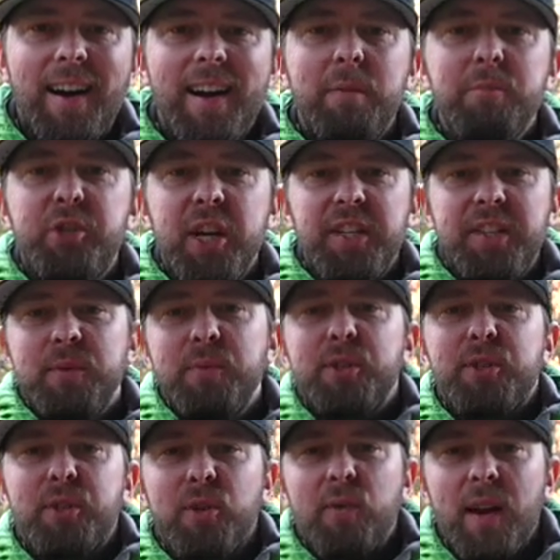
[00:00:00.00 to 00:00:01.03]
Hi, I'm Jason with
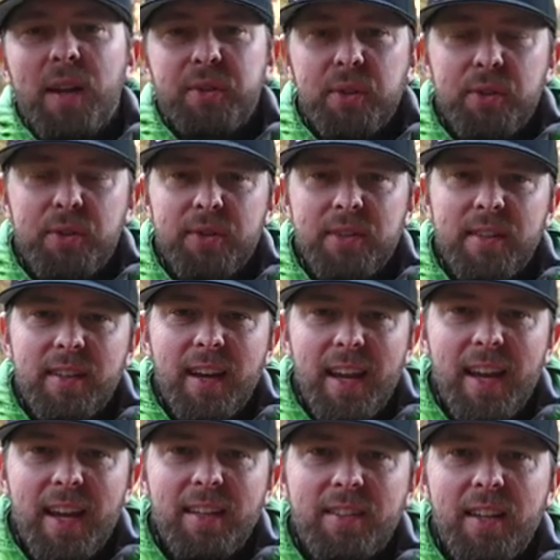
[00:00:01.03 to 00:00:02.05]
cirq-rentals,
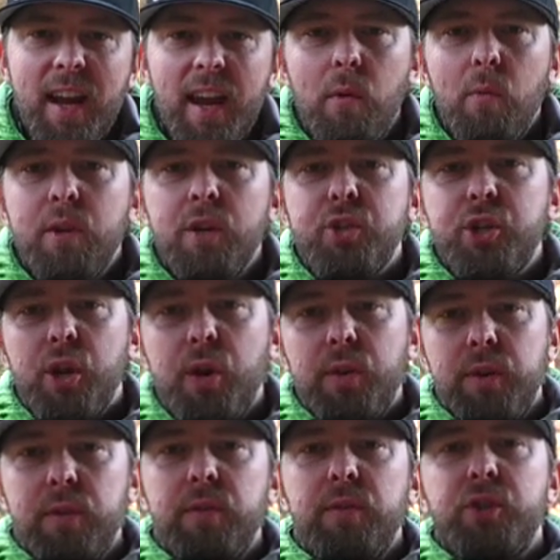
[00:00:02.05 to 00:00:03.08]
and today I want to show
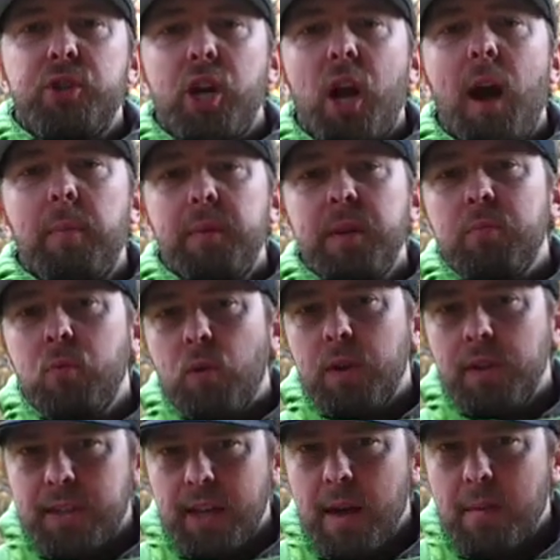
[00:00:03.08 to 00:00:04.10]
you the chopping
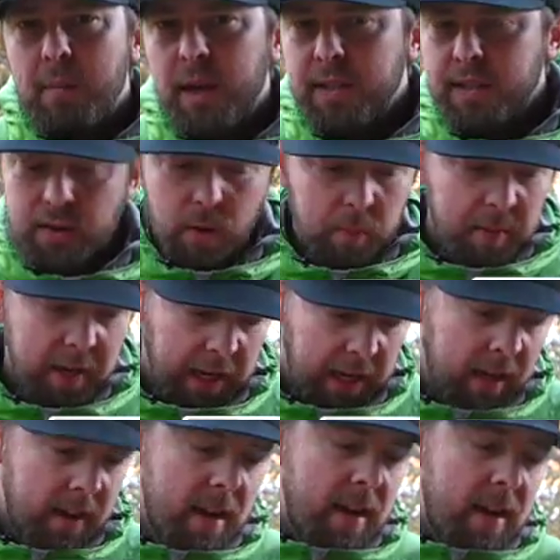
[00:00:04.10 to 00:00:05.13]
board set by Snow Peak.